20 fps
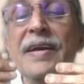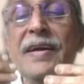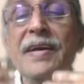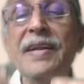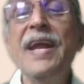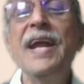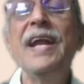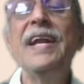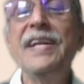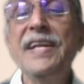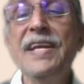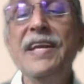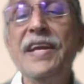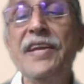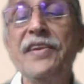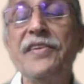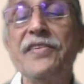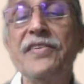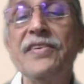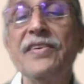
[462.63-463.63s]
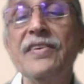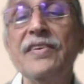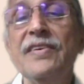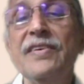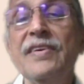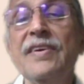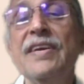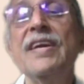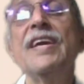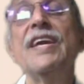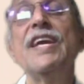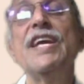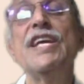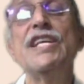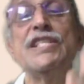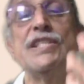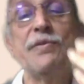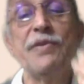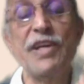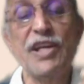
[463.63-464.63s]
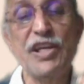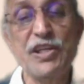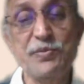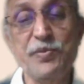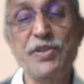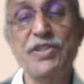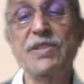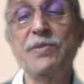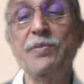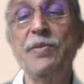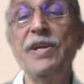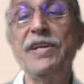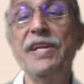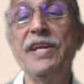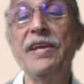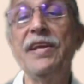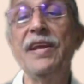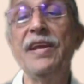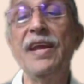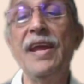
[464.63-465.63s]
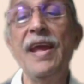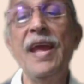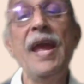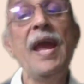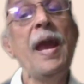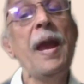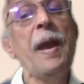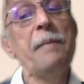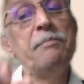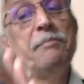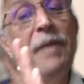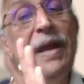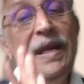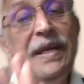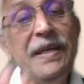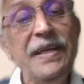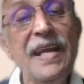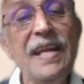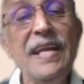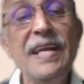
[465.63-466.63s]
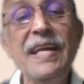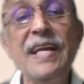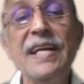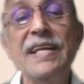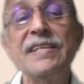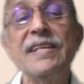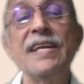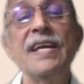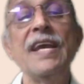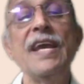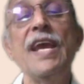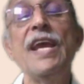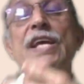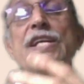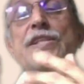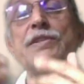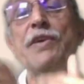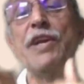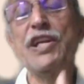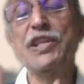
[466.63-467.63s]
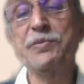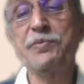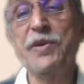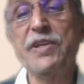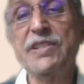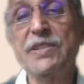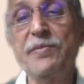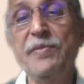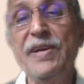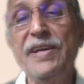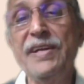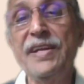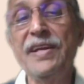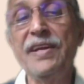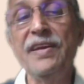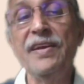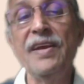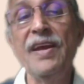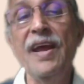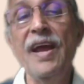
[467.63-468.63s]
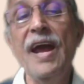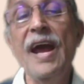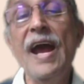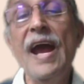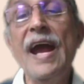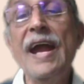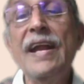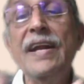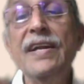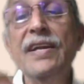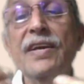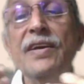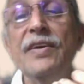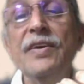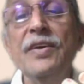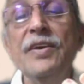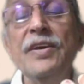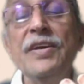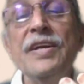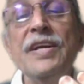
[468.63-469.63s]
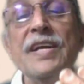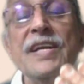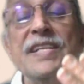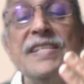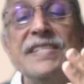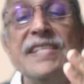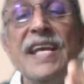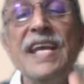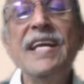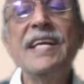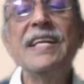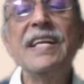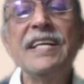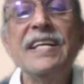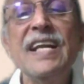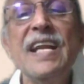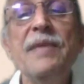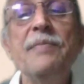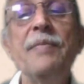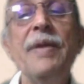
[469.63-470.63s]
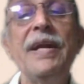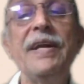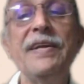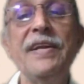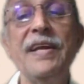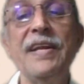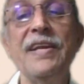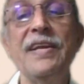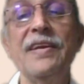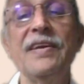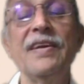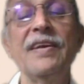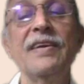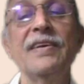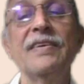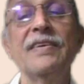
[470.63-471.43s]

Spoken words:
creating it is your responsibility. Maintaining it is your responsibility. And secretly maintaining,